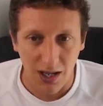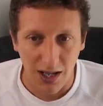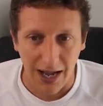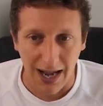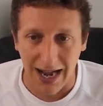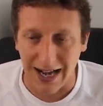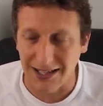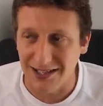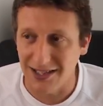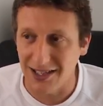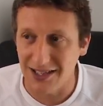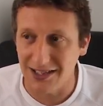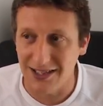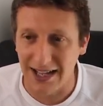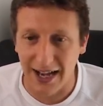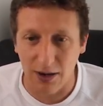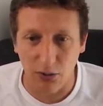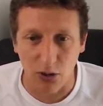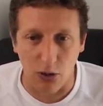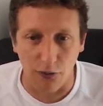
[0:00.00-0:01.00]
Anthony's
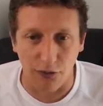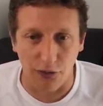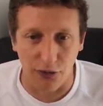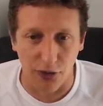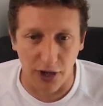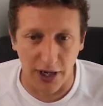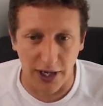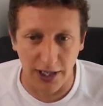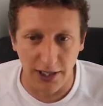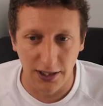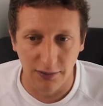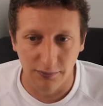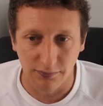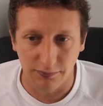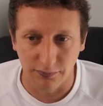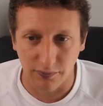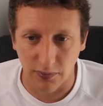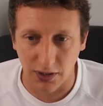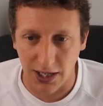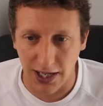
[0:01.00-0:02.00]
now got three.
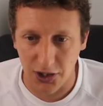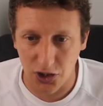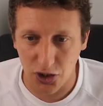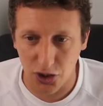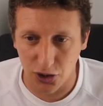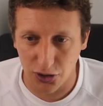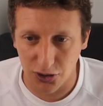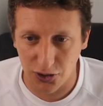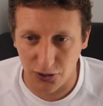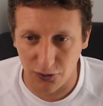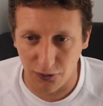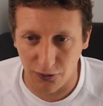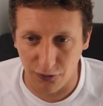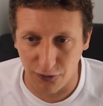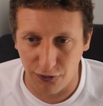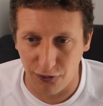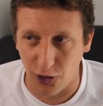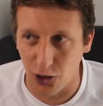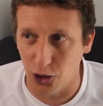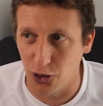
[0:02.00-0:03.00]
Let's just
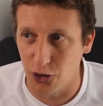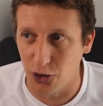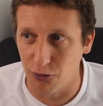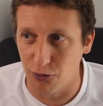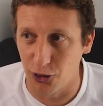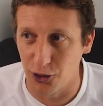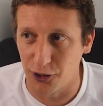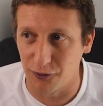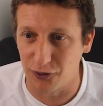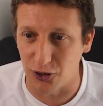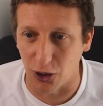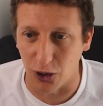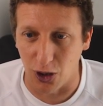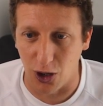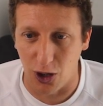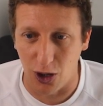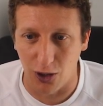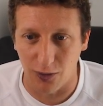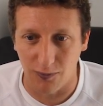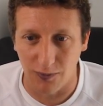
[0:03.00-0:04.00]
follow the run of
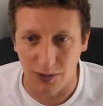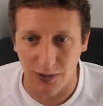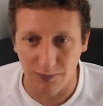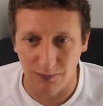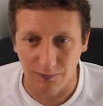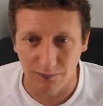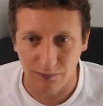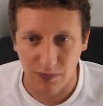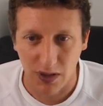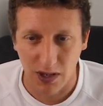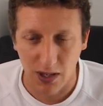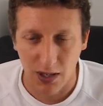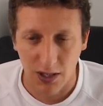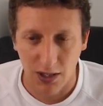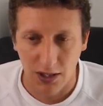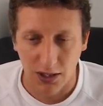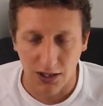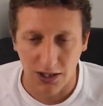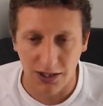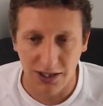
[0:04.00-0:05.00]
Dalot.
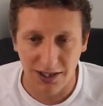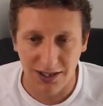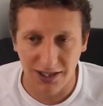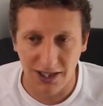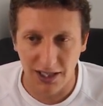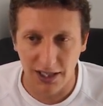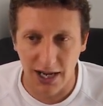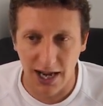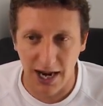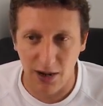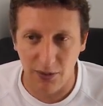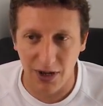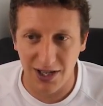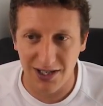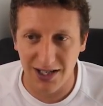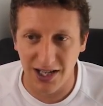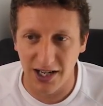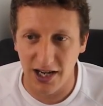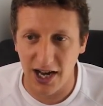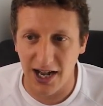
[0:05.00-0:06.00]
Can you see now? He's
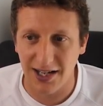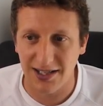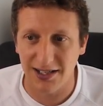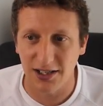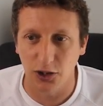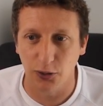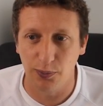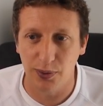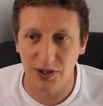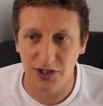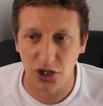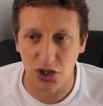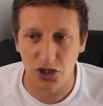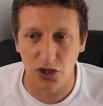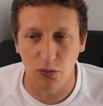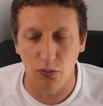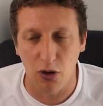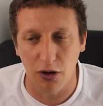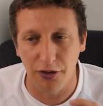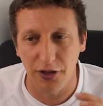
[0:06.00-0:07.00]
in a nice little
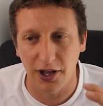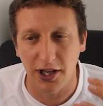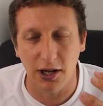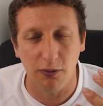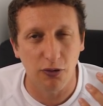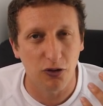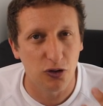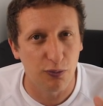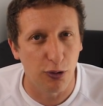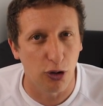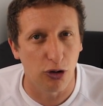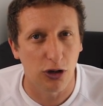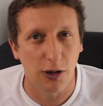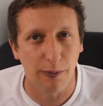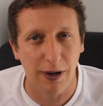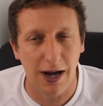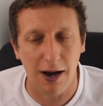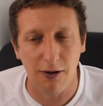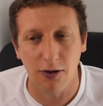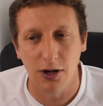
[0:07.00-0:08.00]
position. One thing that we spoke
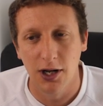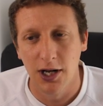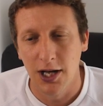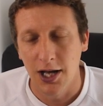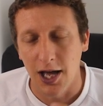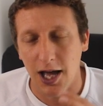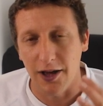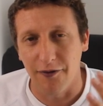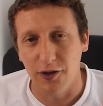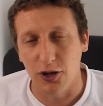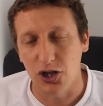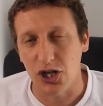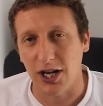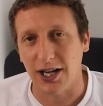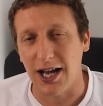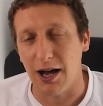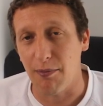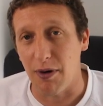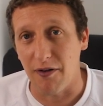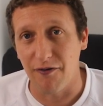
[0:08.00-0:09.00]
about, if you check
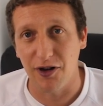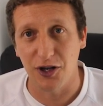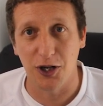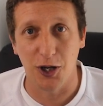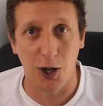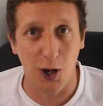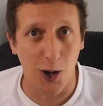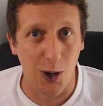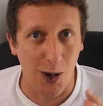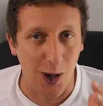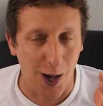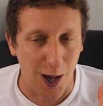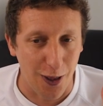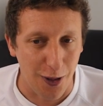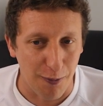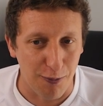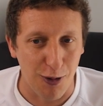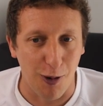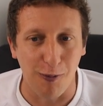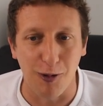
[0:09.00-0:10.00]
out my video, the
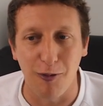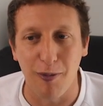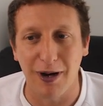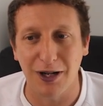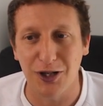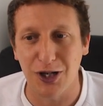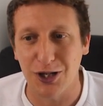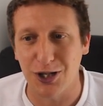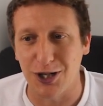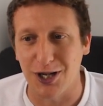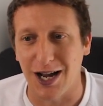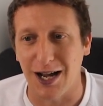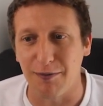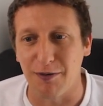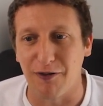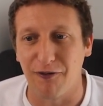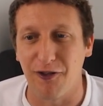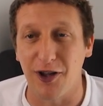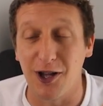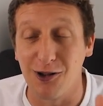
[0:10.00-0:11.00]
problem with Manchester United
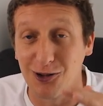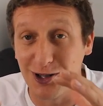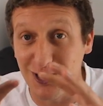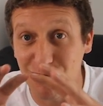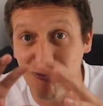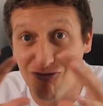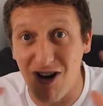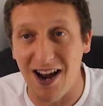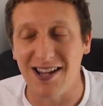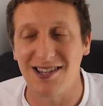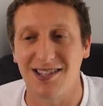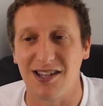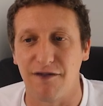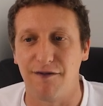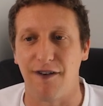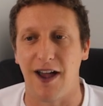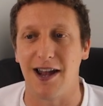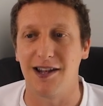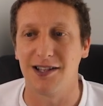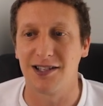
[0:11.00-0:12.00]
midfield is rest
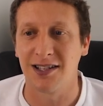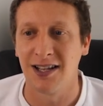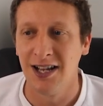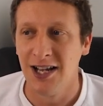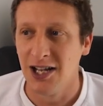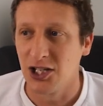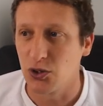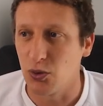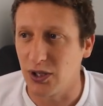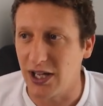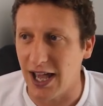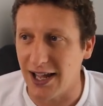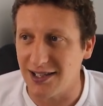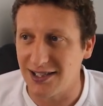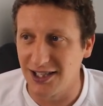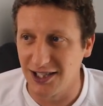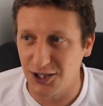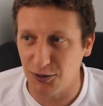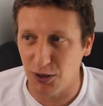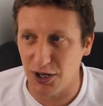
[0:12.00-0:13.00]
defence. So he gets
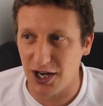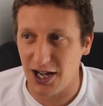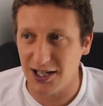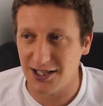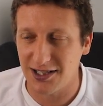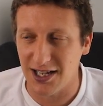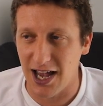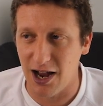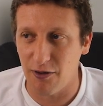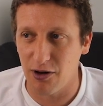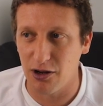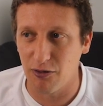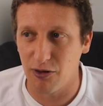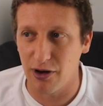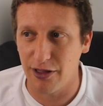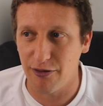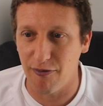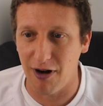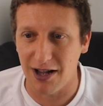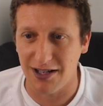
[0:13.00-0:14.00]
into a nice area
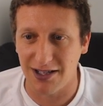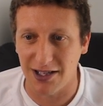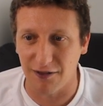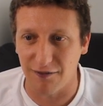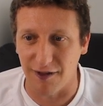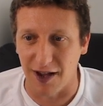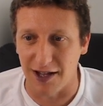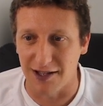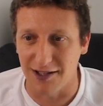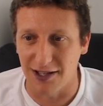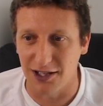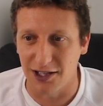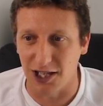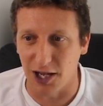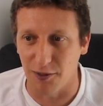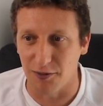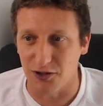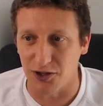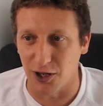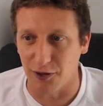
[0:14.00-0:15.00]
with rest defence in
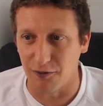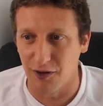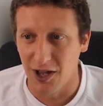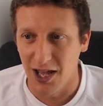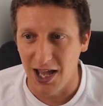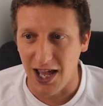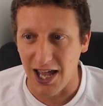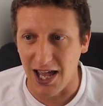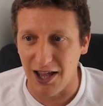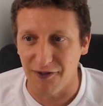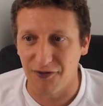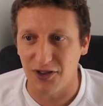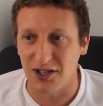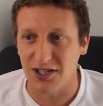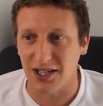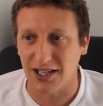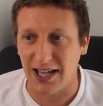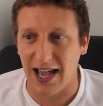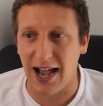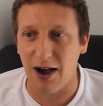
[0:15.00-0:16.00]
terms of if there's
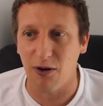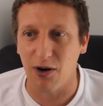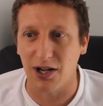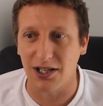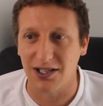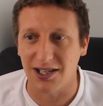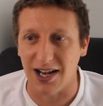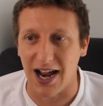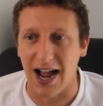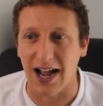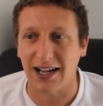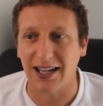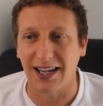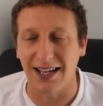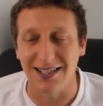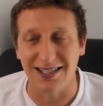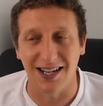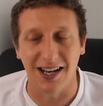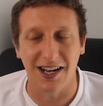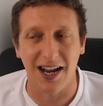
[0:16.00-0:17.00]
a counter-attack,
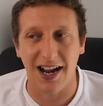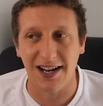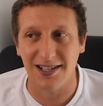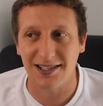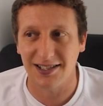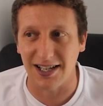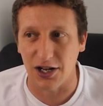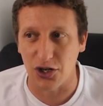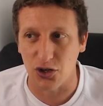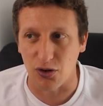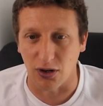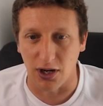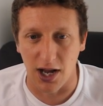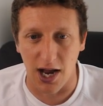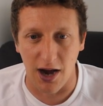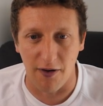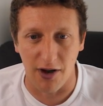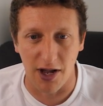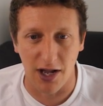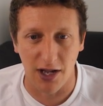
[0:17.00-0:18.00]
he's in a nice central
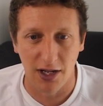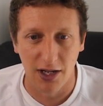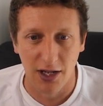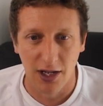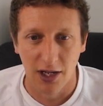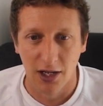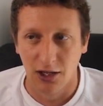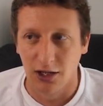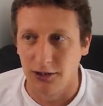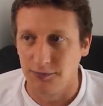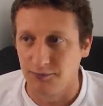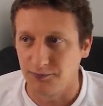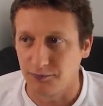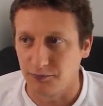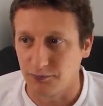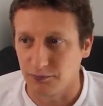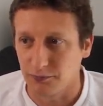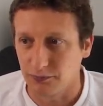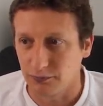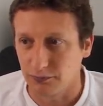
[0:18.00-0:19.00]
area.
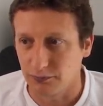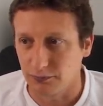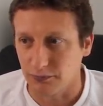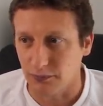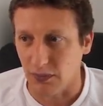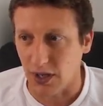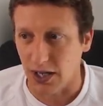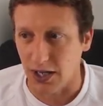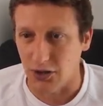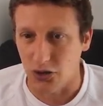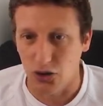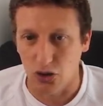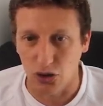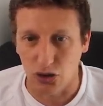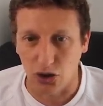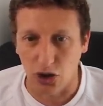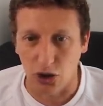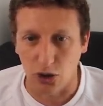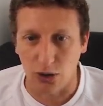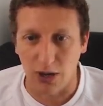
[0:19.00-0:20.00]
He's just
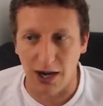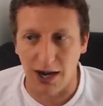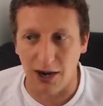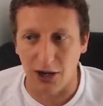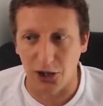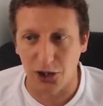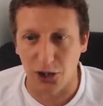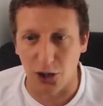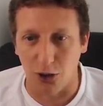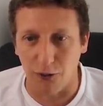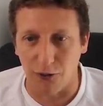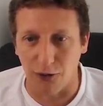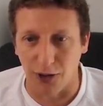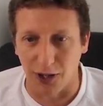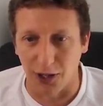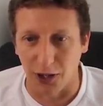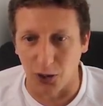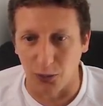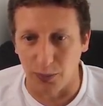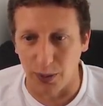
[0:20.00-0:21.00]
going to go out of shot for a
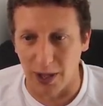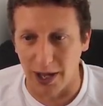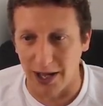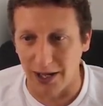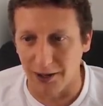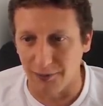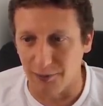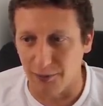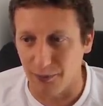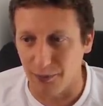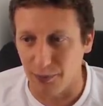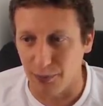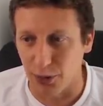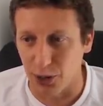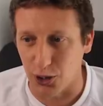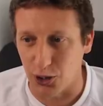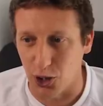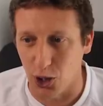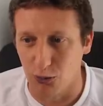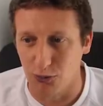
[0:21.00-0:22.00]
little bit, but he
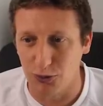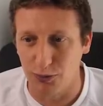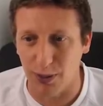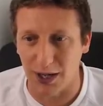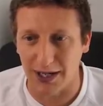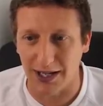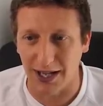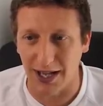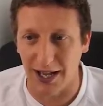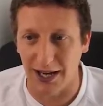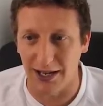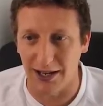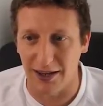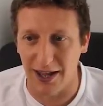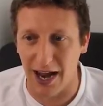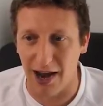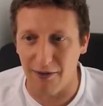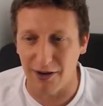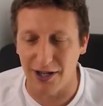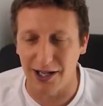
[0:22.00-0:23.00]
comes back in.
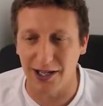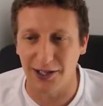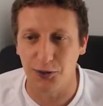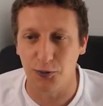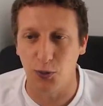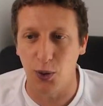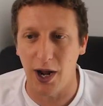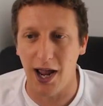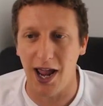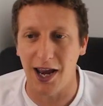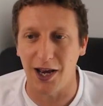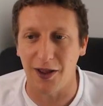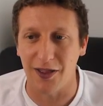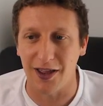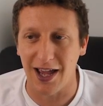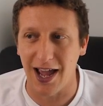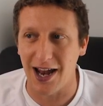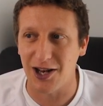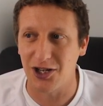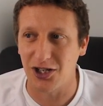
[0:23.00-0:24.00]
There he is, waiting at
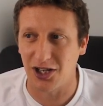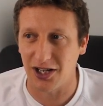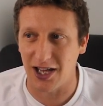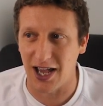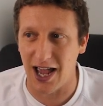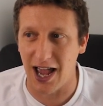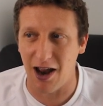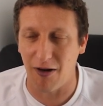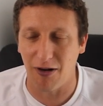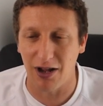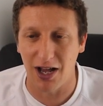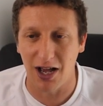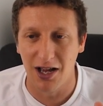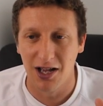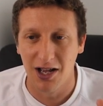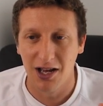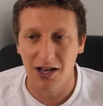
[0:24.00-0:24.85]
the edge of the area.